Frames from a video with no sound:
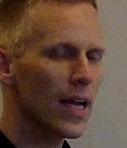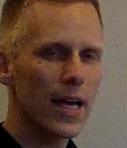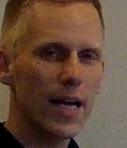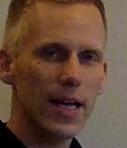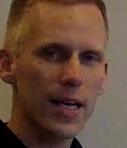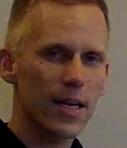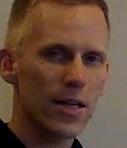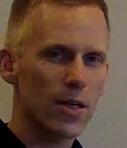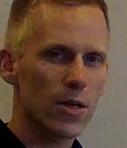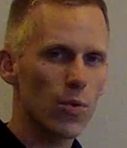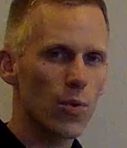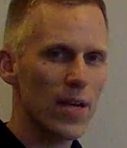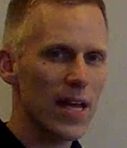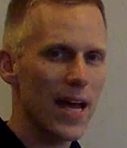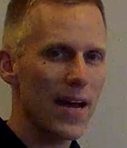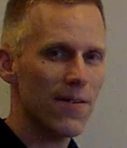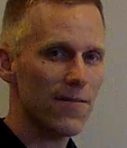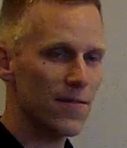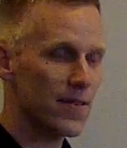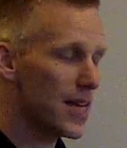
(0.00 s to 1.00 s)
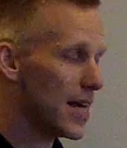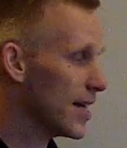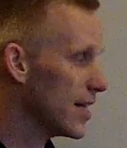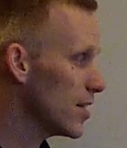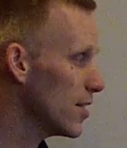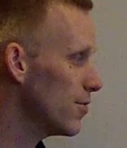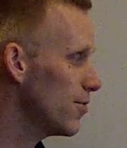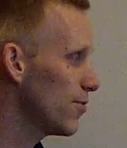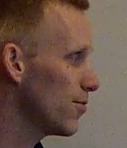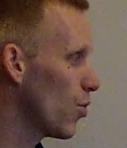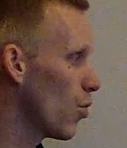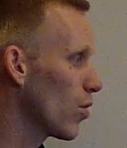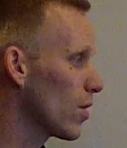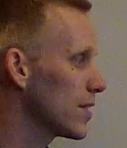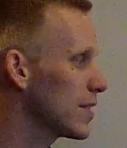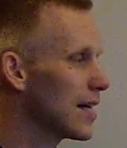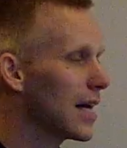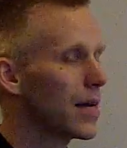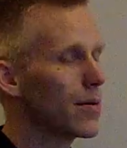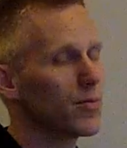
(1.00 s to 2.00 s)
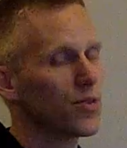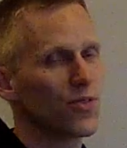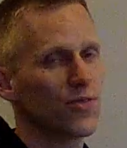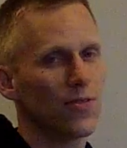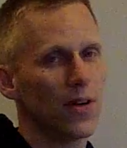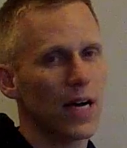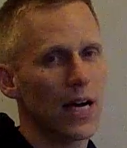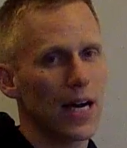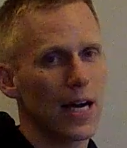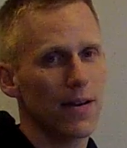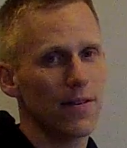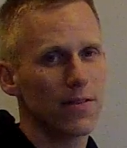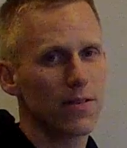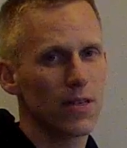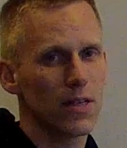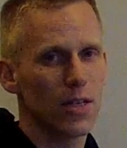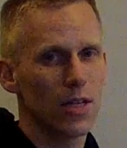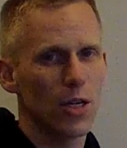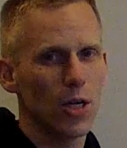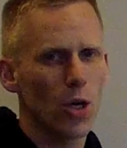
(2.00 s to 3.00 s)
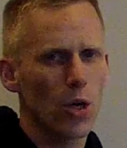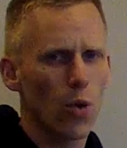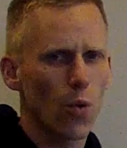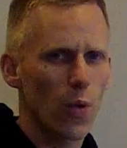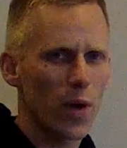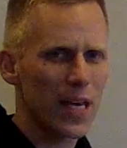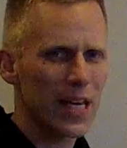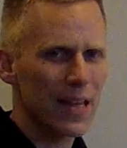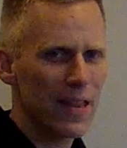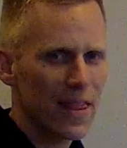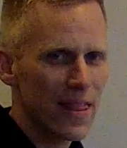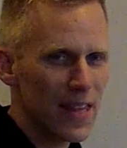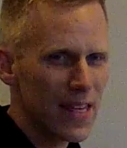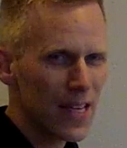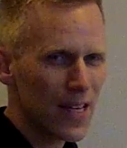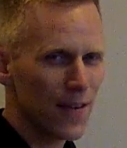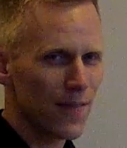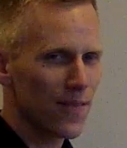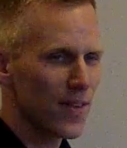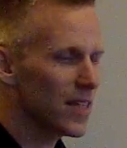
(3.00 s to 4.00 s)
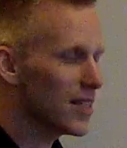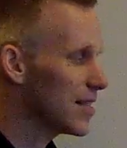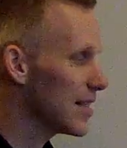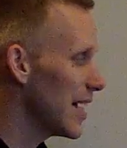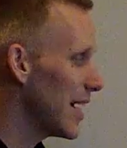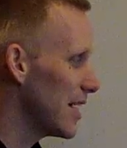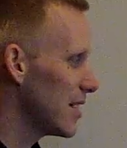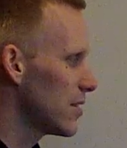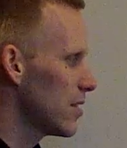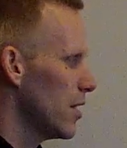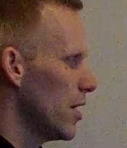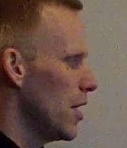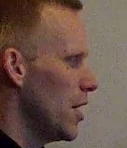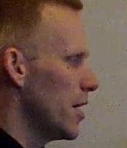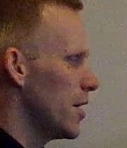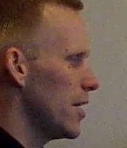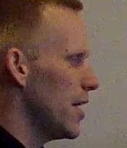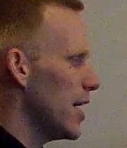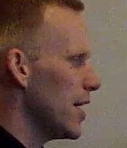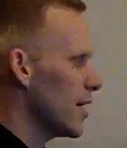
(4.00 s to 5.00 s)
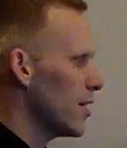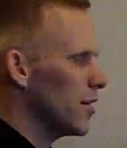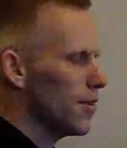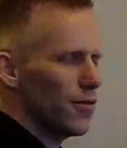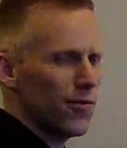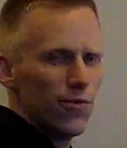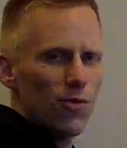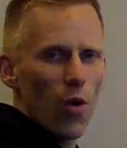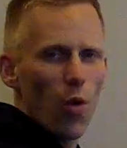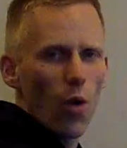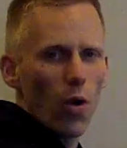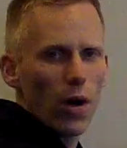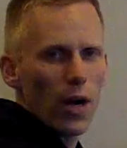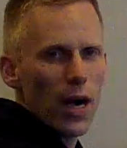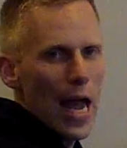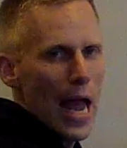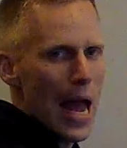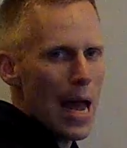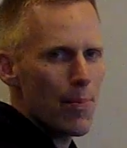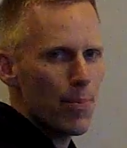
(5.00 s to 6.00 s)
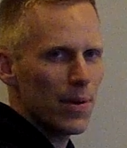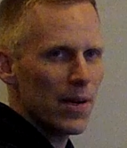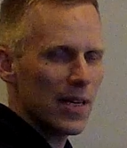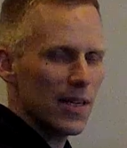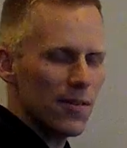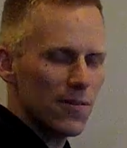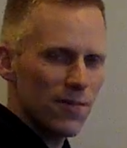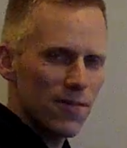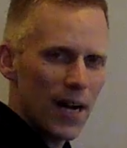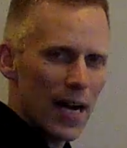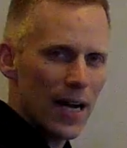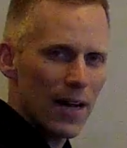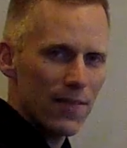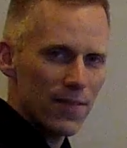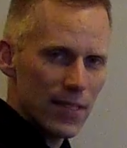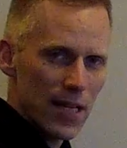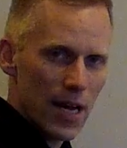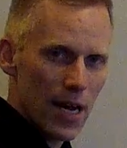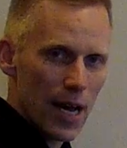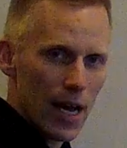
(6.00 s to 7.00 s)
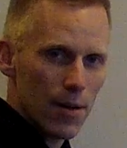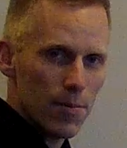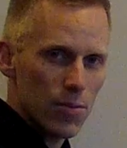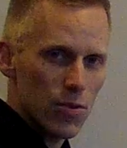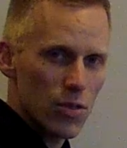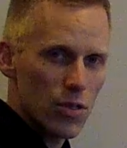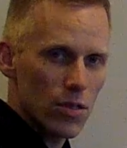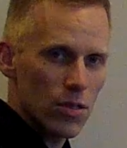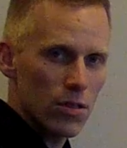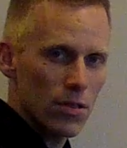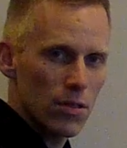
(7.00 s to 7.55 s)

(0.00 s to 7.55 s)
Here we have negative 4 times 5. We can think of this as negative 4 happening 5 times.